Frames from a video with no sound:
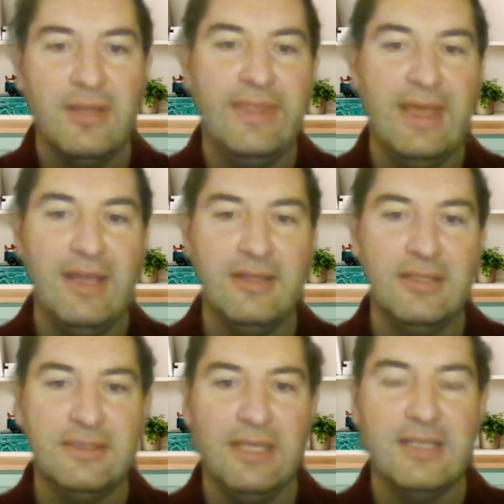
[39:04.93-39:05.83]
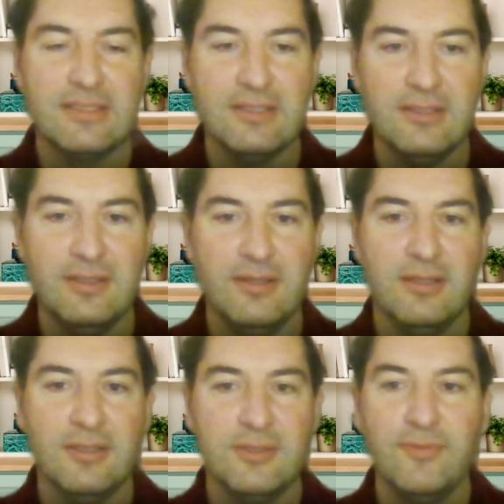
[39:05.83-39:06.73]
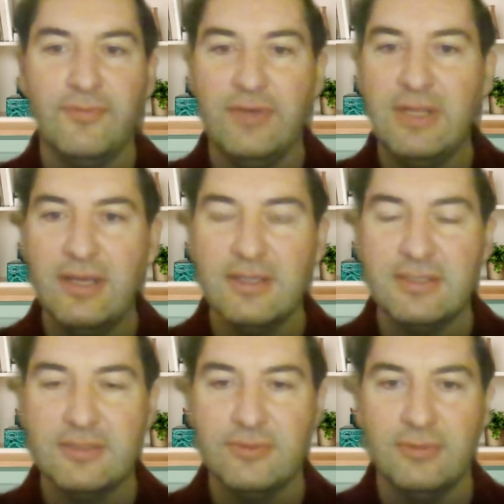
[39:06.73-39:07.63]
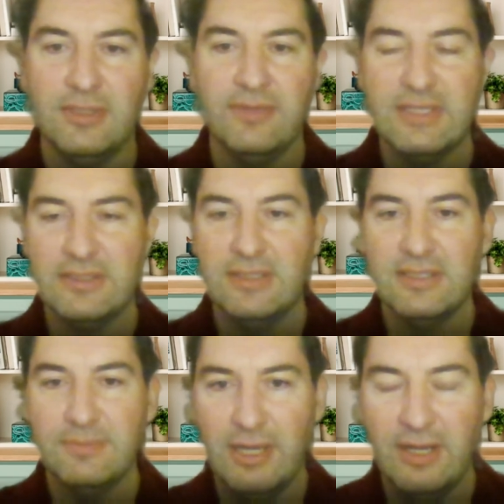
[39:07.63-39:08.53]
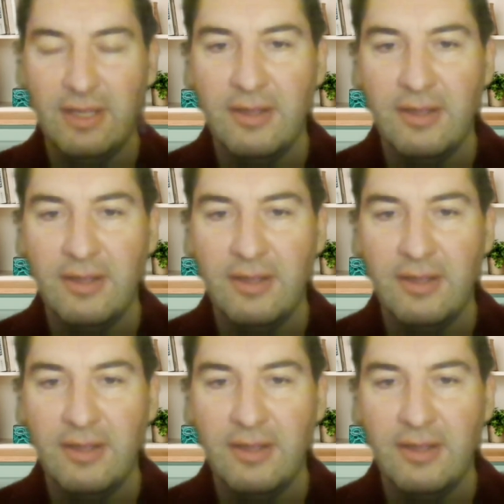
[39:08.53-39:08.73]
Then it takes 2-3 years to invest this money,